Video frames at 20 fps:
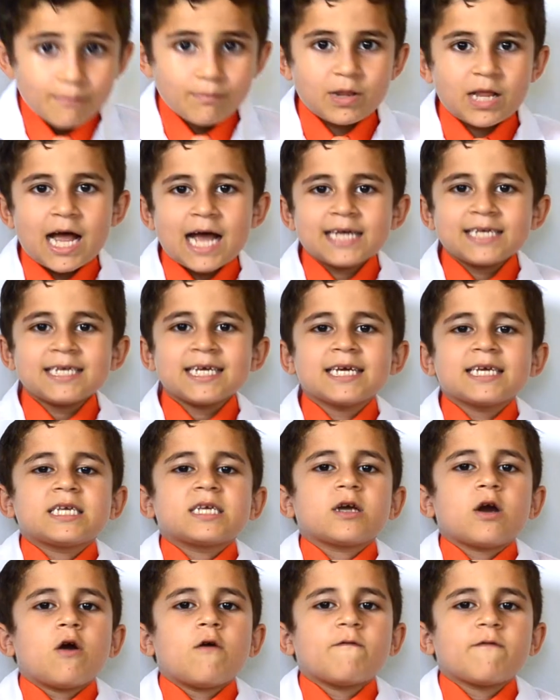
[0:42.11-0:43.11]

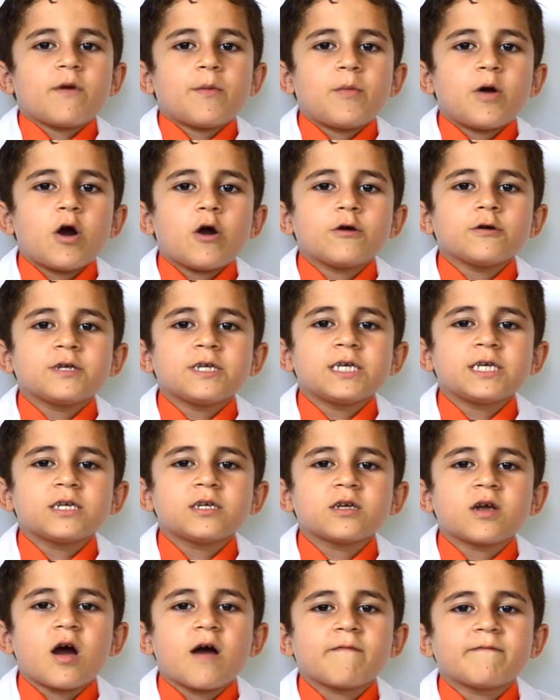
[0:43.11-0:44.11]
Plastics go from hard to
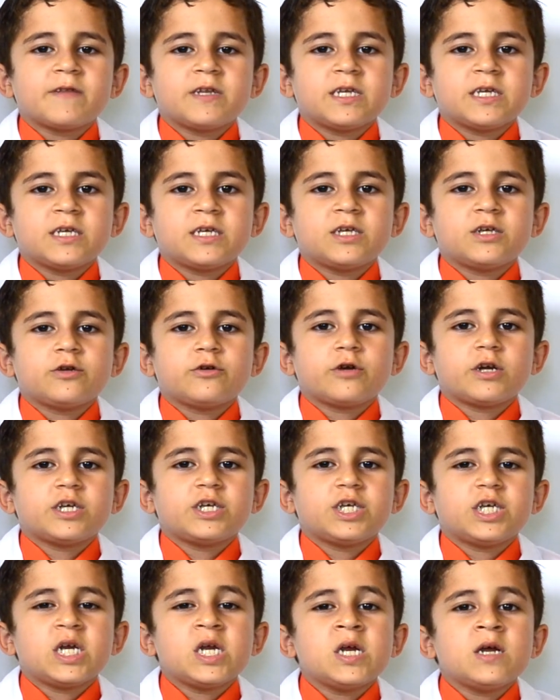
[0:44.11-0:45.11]
soft and
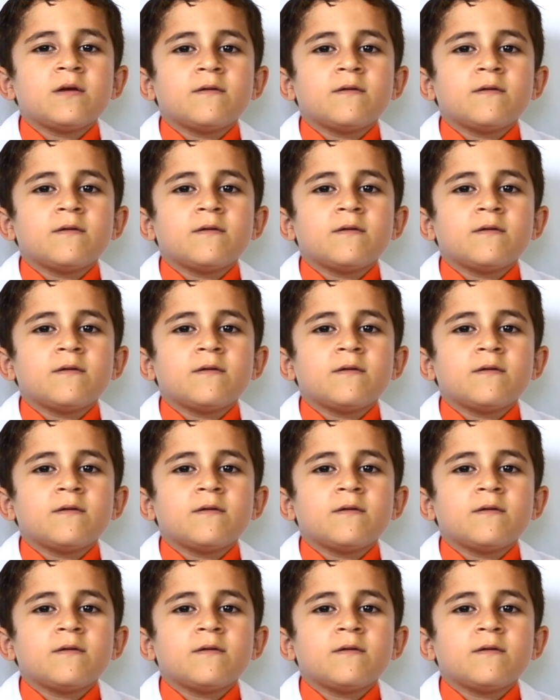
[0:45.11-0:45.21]
stretchy